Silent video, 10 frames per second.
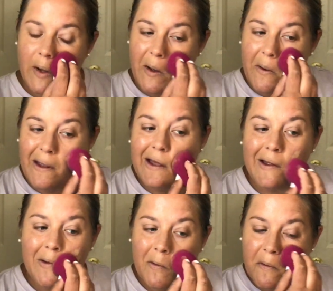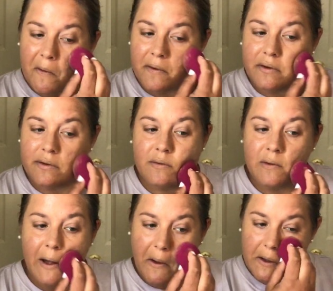Oh yes,
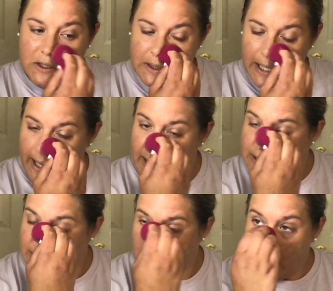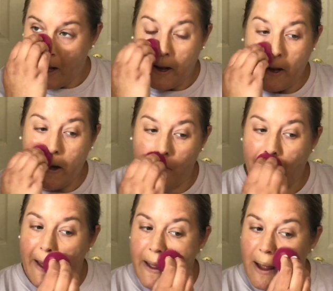that looks nice. You know
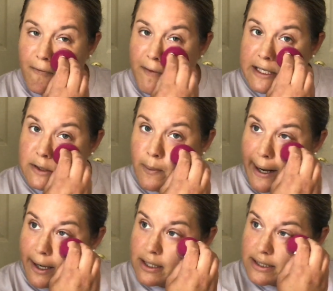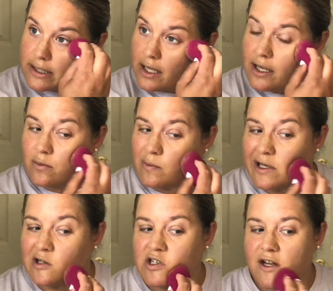what? If this wears good,
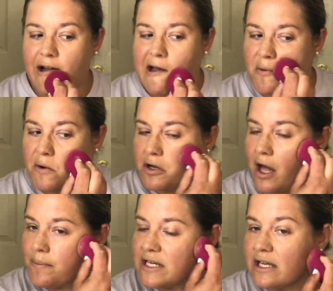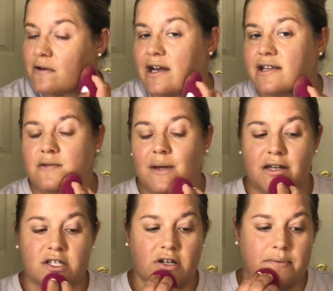which I will update you guys in my
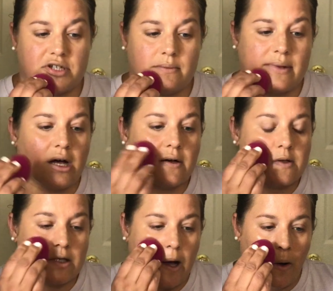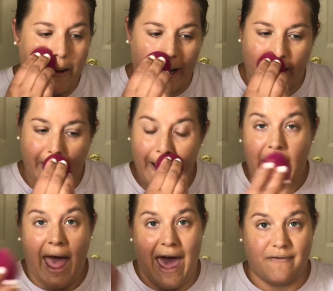description box, I'll wear it.
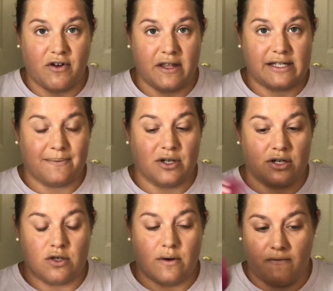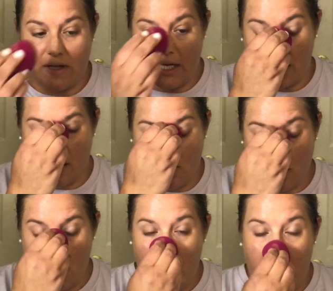After this, I'm gonna do a
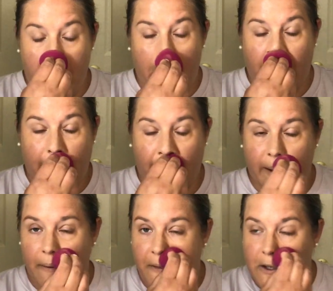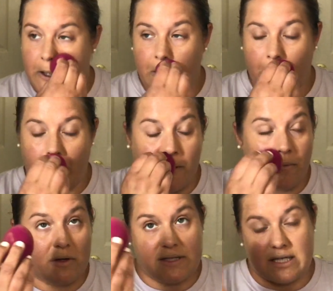video on the new, or
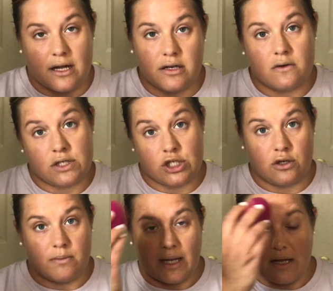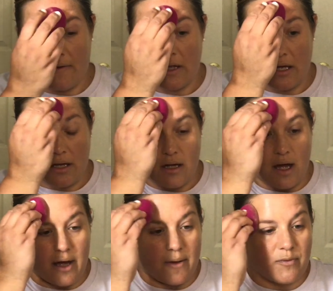well, it's not new, it's new to me, the
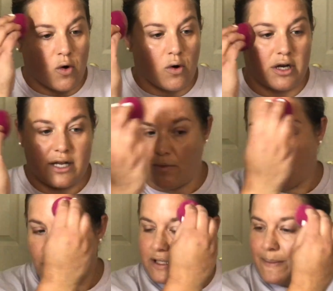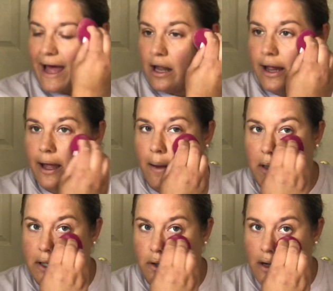Quarter Day Rose palette. I'm
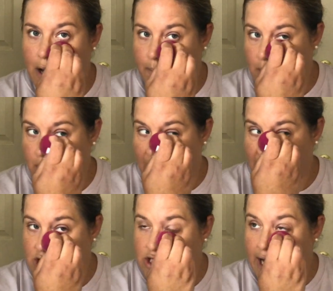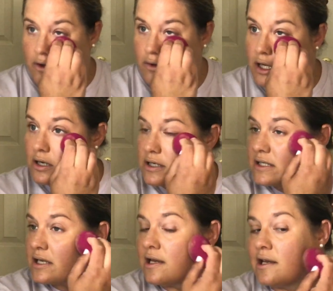gonna do a couple eyeshadow
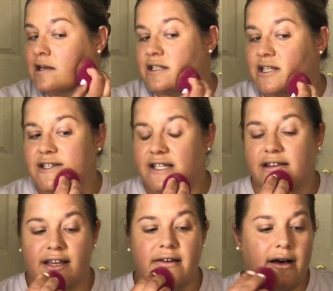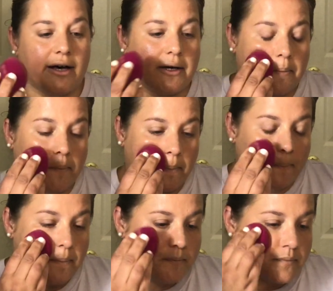looks to see, and
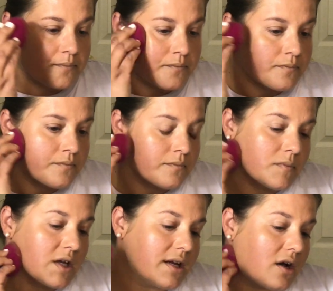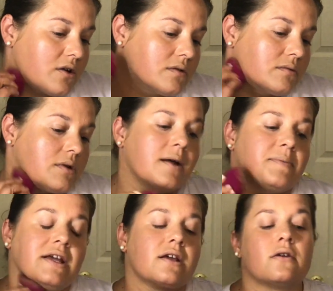I'll
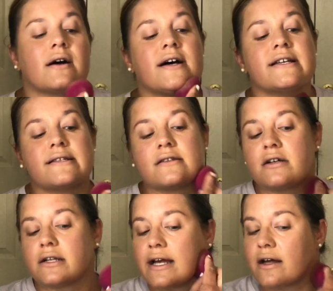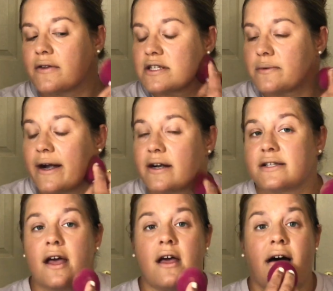update you guys on how this
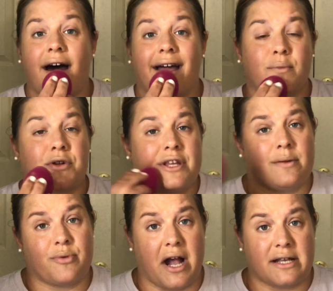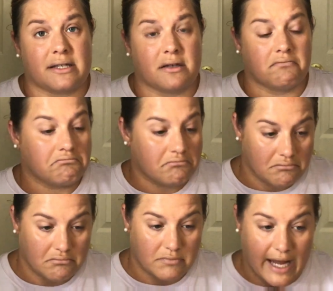wears. I'm really impressed.
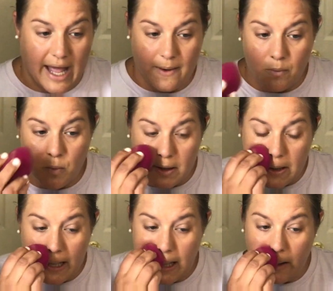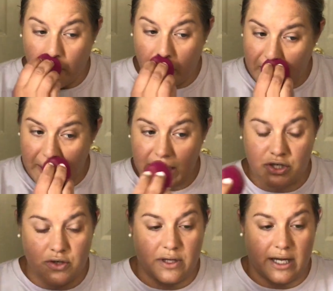Like, I am really, really,
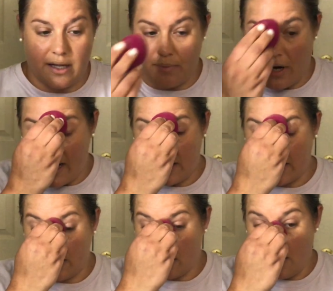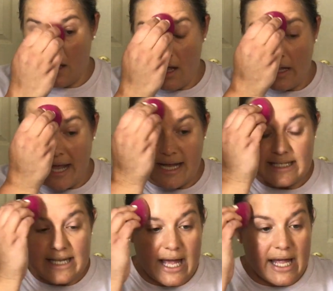truly impressed. Like I
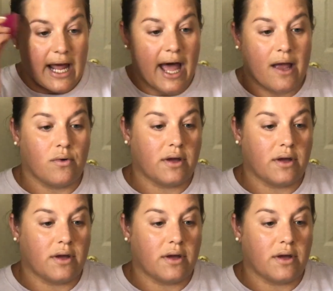said, I will